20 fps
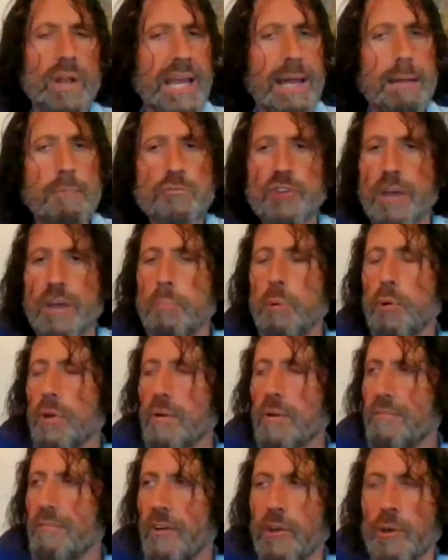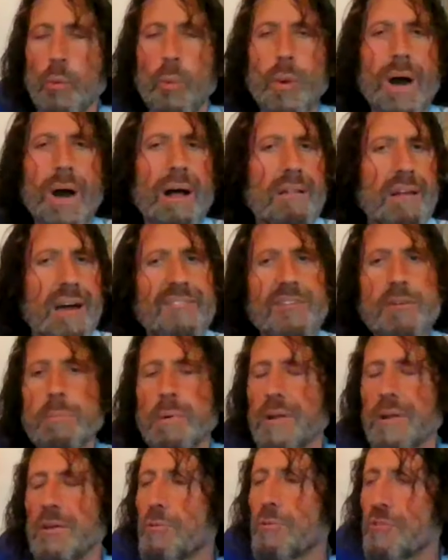Like M J put it very well.
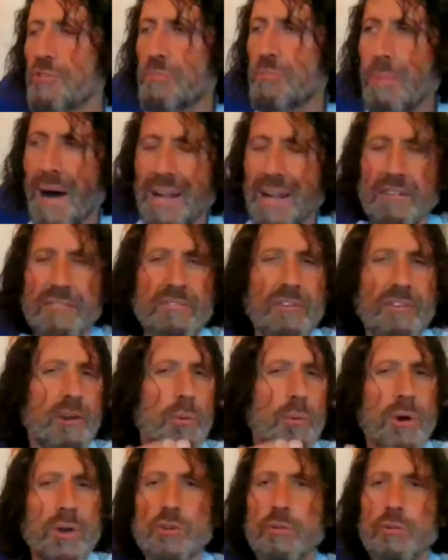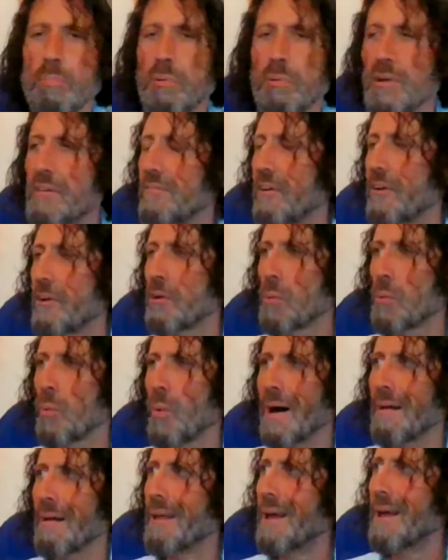Everybody responded very well. You put it very
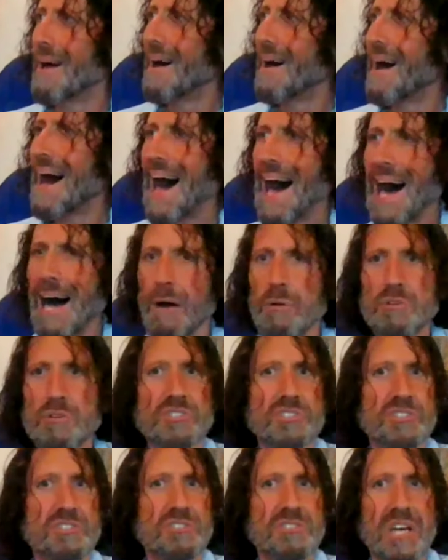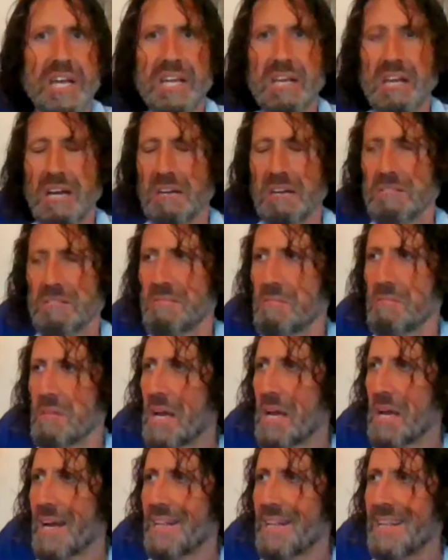well. I was just like, I,
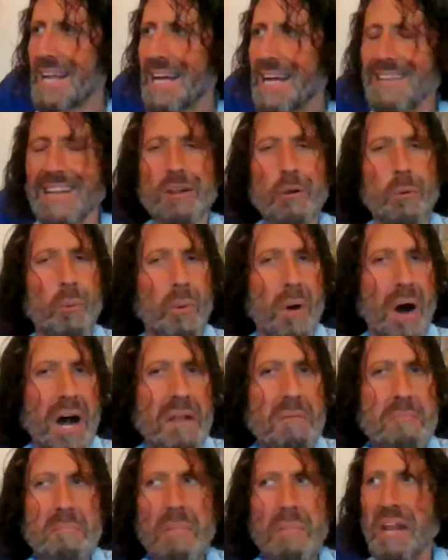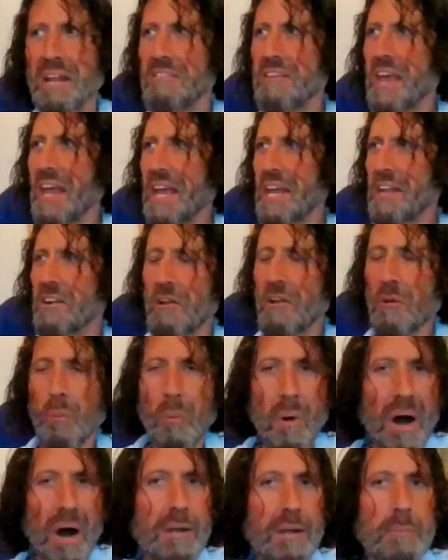not that I didn't want to meditate or didn't
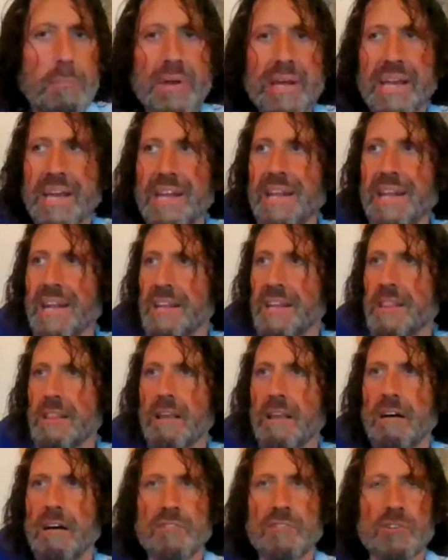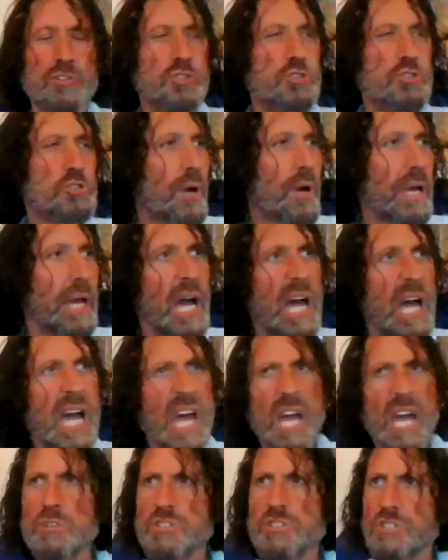want to bring in any love or joy.
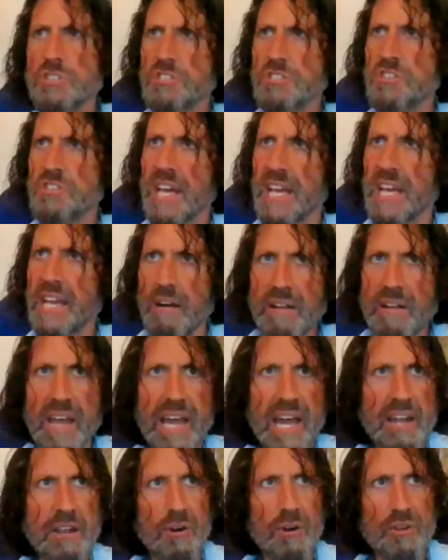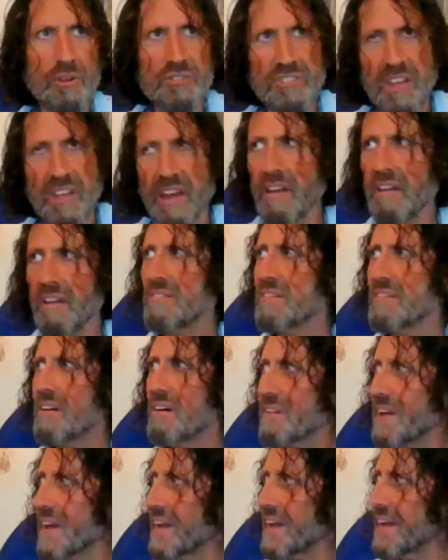It was just like, okay, I know it's there.
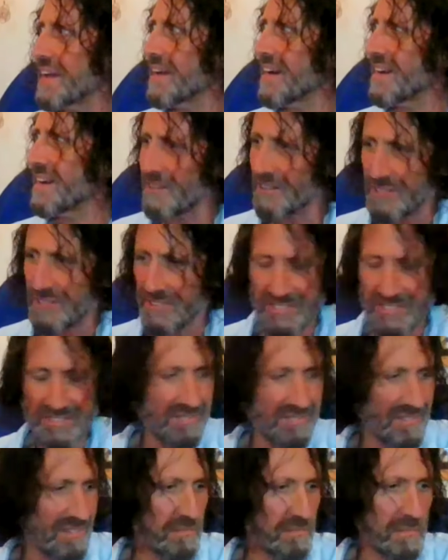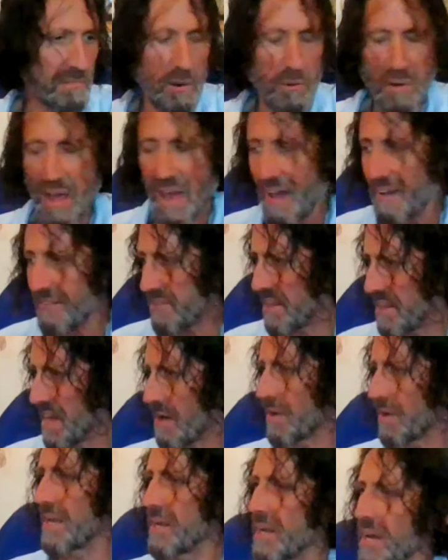Okay. I know it's, I don't have it
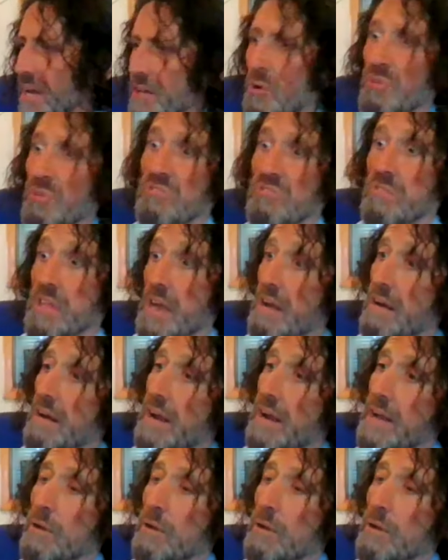now. I, I know it's there.